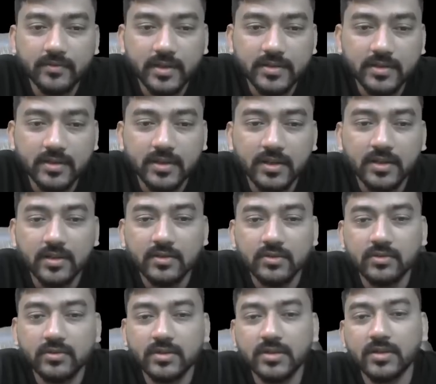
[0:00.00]
function.
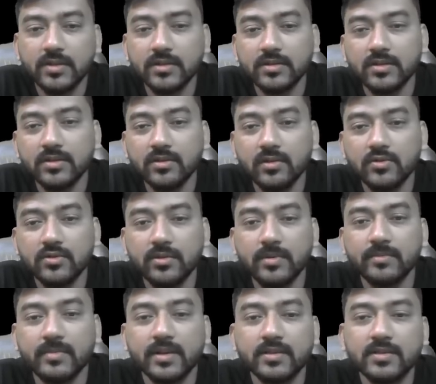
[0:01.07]
So this is also
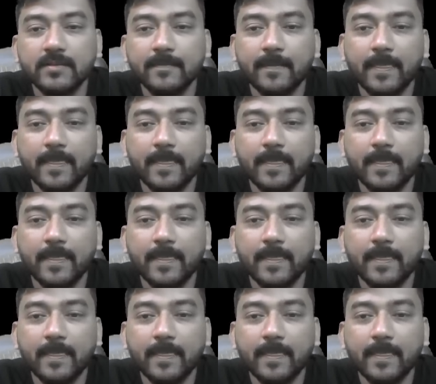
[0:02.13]
even function.